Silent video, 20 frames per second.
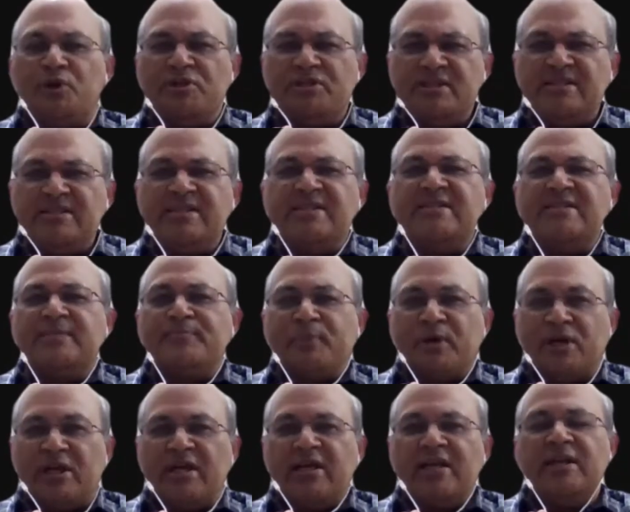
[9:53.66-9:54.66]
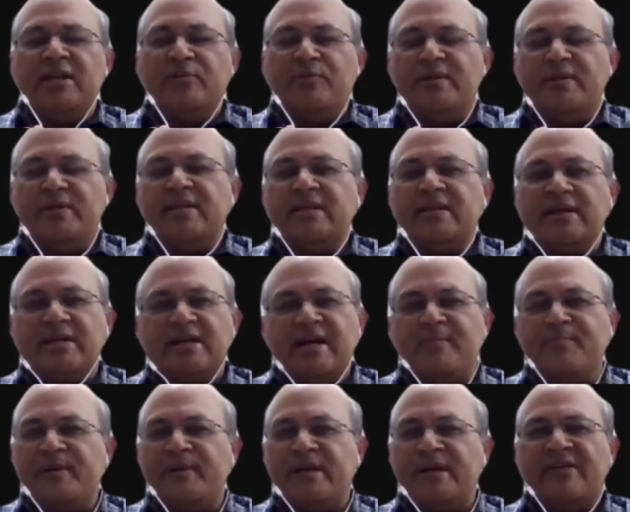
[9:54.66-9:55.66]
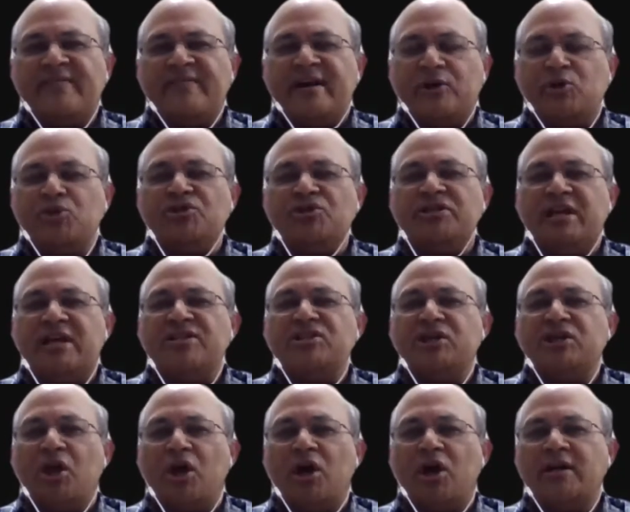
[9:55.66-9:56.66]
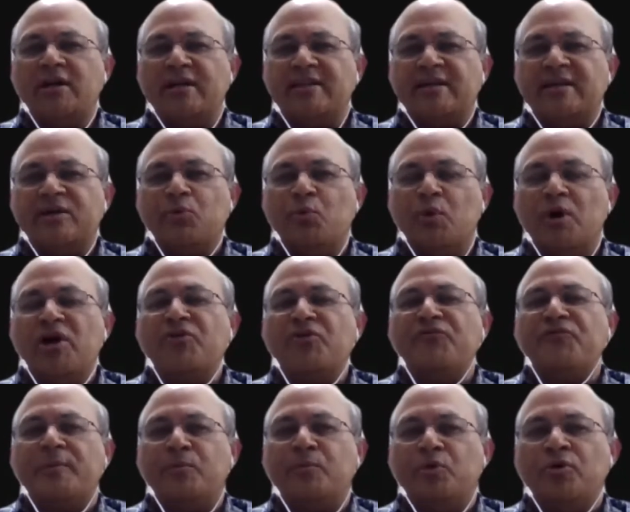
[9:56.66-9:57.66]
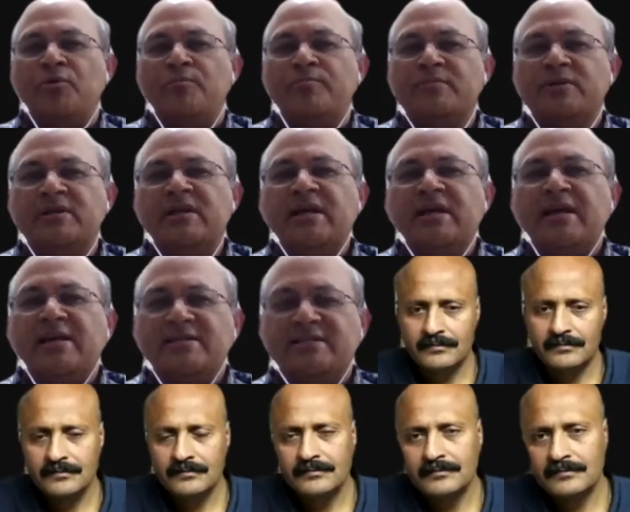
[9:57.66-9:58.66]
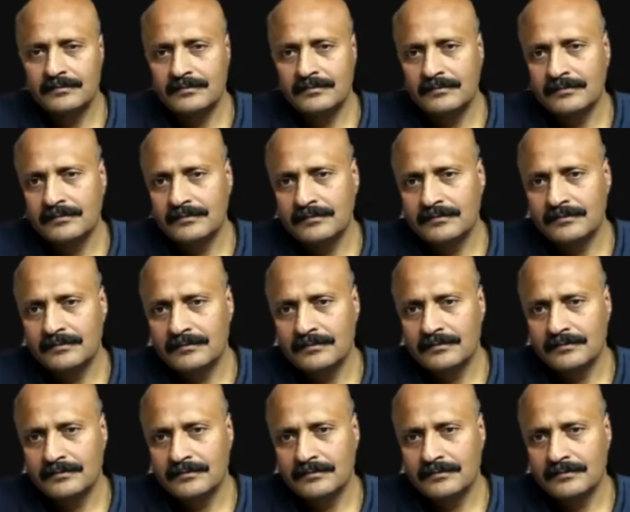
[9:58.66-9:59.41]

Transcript: Processes, particularly within the company, have had to change a lot. I think work from home is a good example.